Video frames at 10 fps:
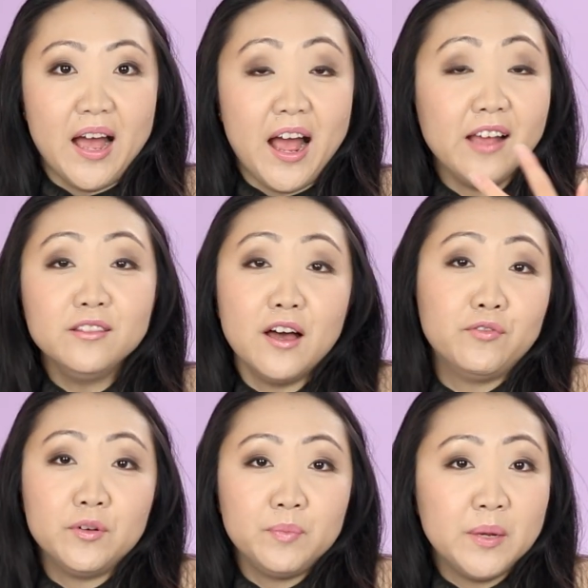I
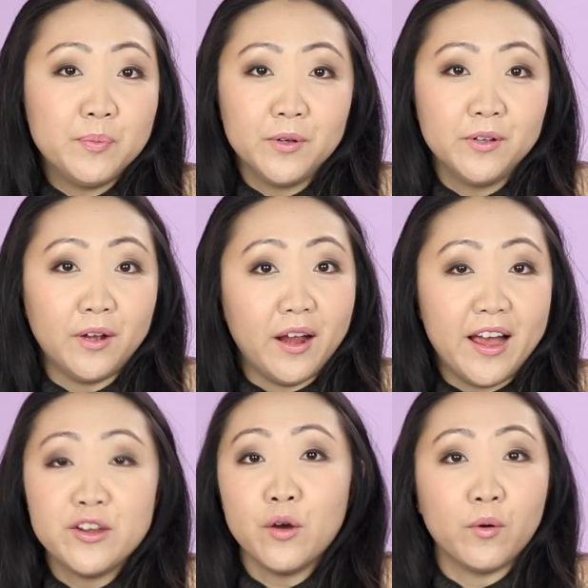love when people
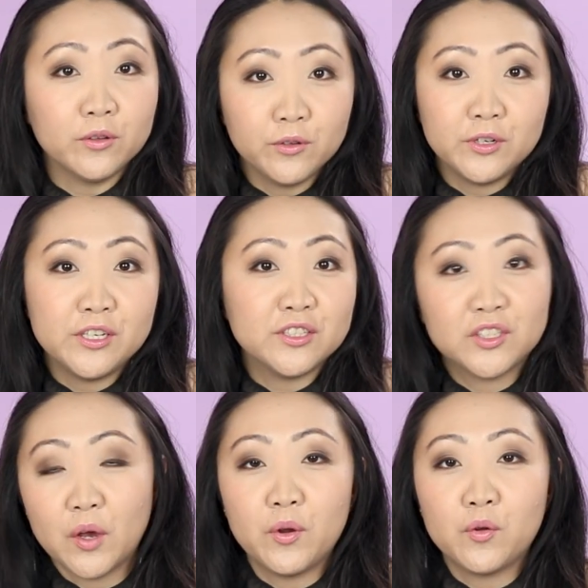I know are learning to
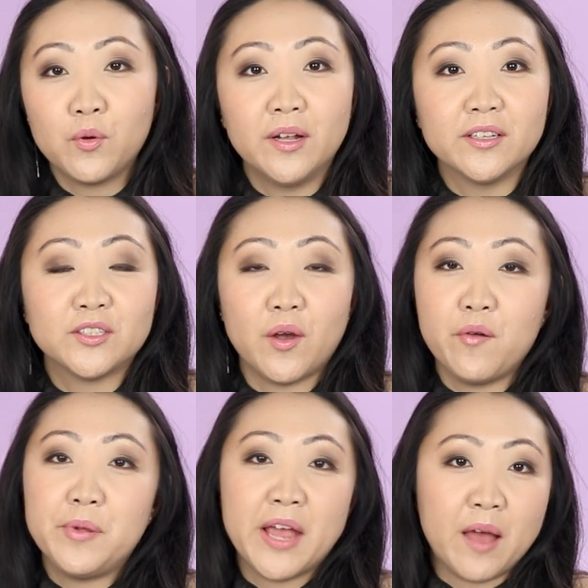sew and quilt, so I
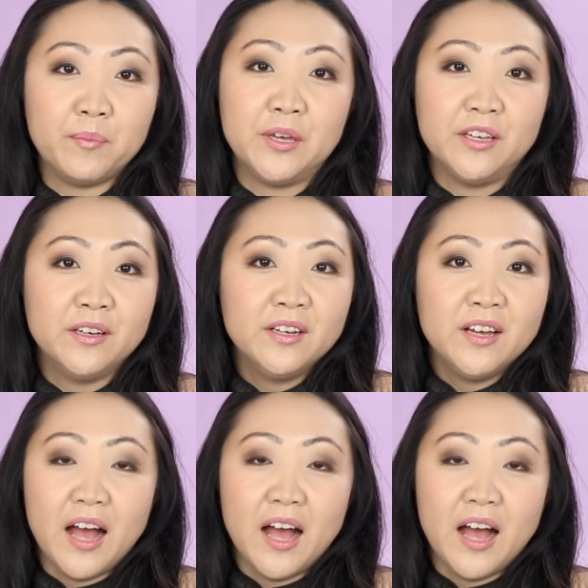would be happy.